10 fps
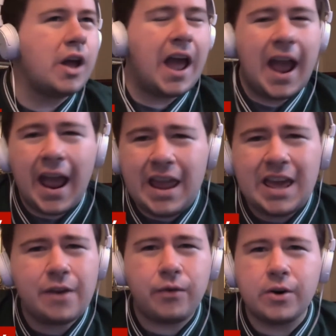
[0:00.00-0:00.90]
Any
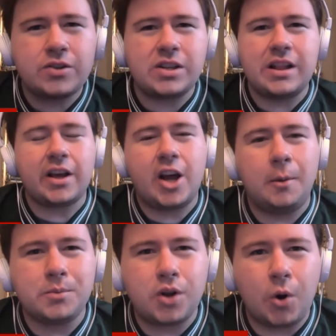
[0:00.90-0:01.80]
adversity that
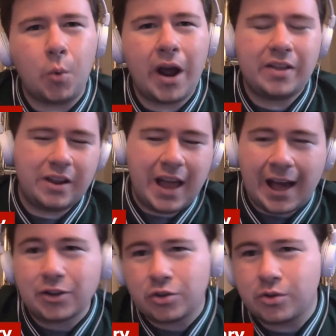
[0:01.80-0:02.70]
comes our way, the
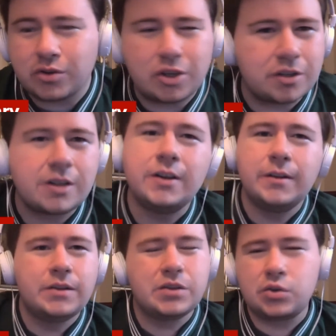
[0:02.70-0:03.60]
Nationals
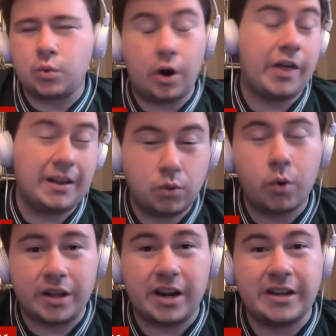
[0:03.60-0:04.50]
or that
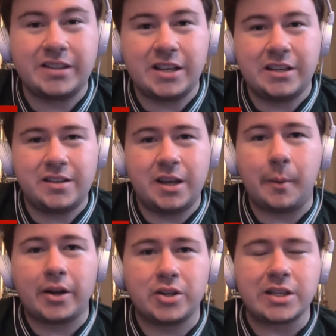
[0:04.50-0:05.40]
2019 team,
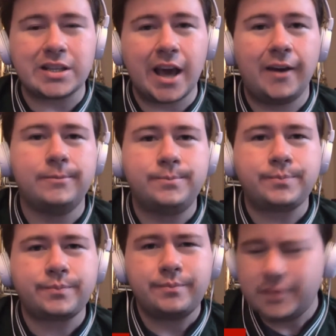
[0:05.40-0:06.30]
I should say,
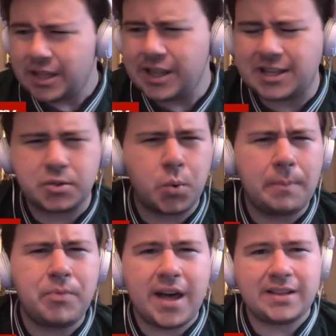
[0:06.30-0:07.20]
they
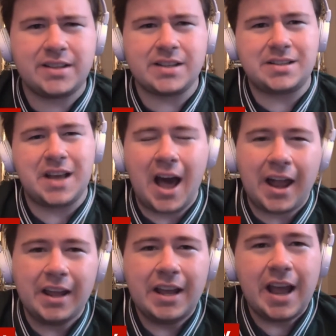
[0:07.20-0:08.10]
swept that to the side
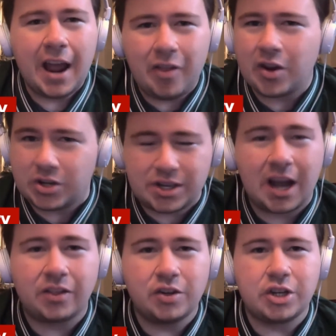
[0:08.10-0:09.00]
and they just
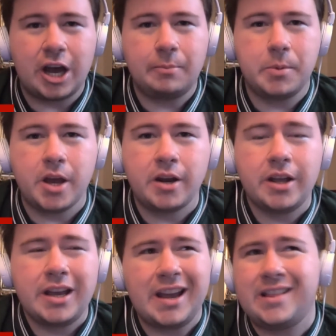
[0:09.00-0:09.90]
got the job done.
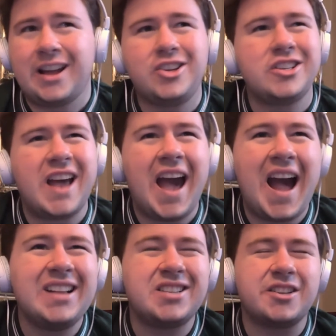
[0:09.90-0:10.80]
And that just
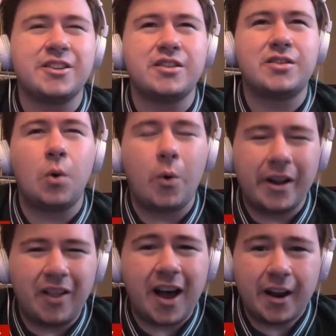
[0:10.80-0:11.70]
adds to the
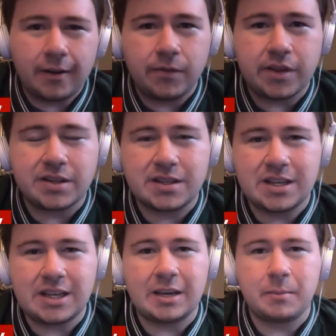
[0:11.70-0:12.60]
storyline of this
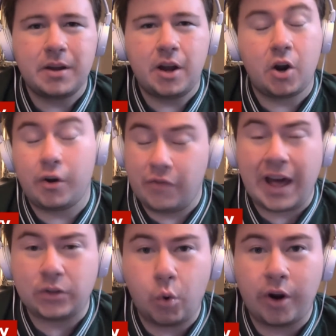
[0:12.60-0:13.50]
team, or of
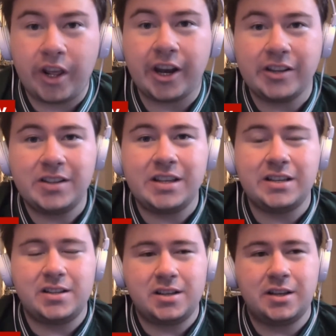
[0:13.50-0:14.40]
that
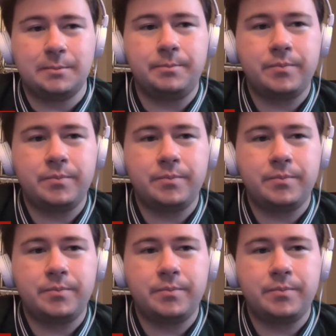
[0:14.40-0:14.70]
2019 team.